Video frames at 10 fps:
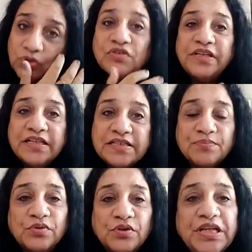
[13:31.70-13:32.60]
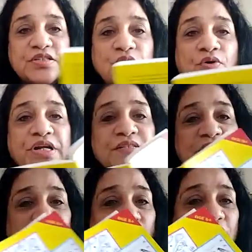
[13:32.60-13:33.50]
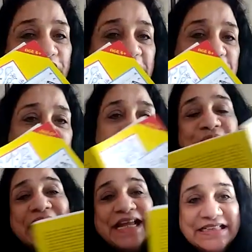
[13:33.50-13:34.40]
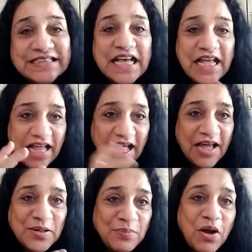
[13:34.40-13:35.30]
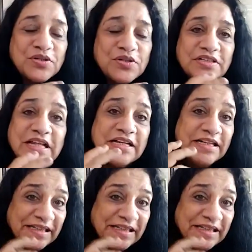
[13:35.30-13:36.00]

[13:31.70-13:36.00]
Most of these stories, which are called friendship tales, are about that.